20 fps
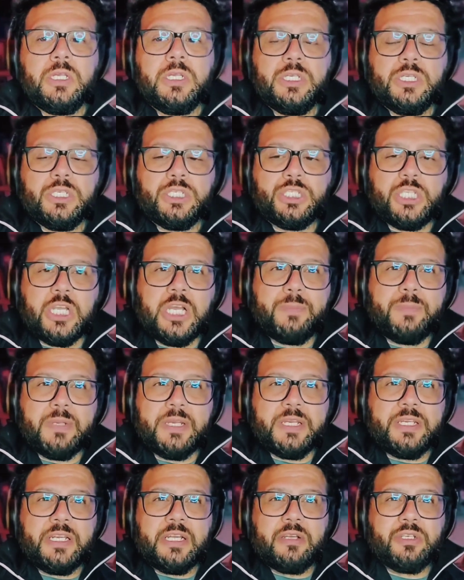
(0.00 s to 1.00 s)
Stop
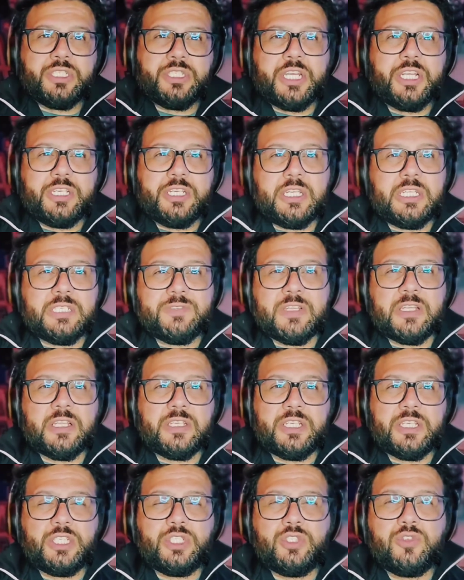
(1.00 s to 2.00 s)
letting outside things
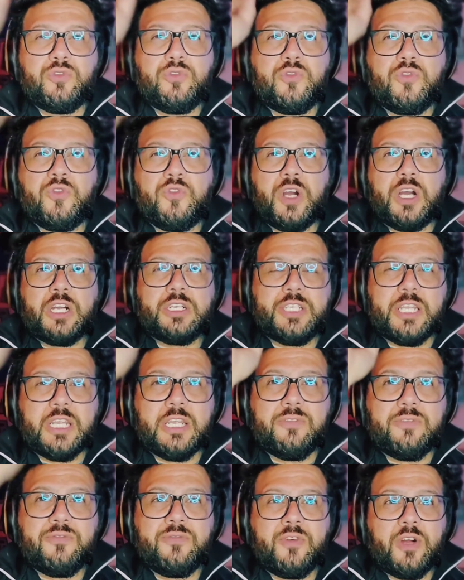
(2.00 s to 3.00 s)
validate you. Fuck
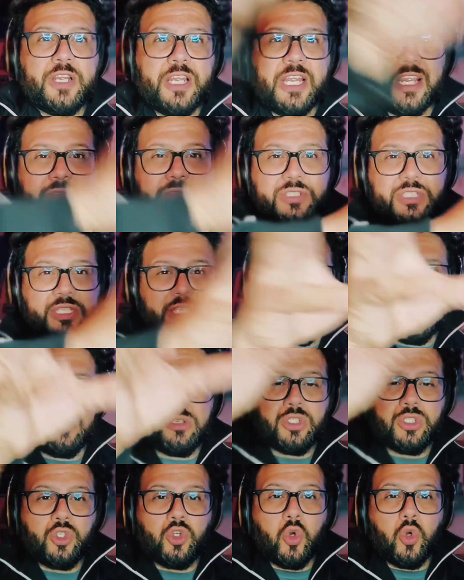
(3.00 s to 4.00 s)
them. Fuck everything
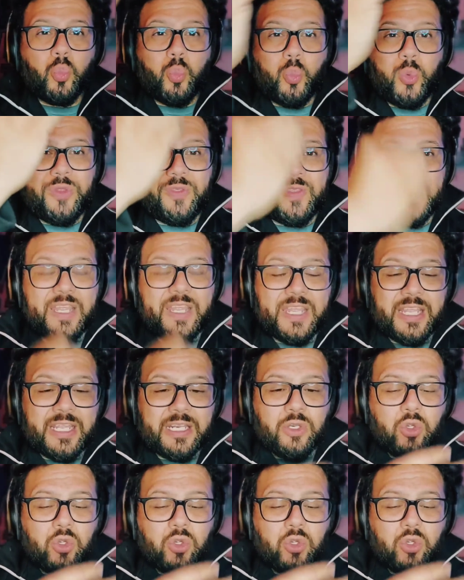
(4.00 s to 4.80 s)
else. Go within.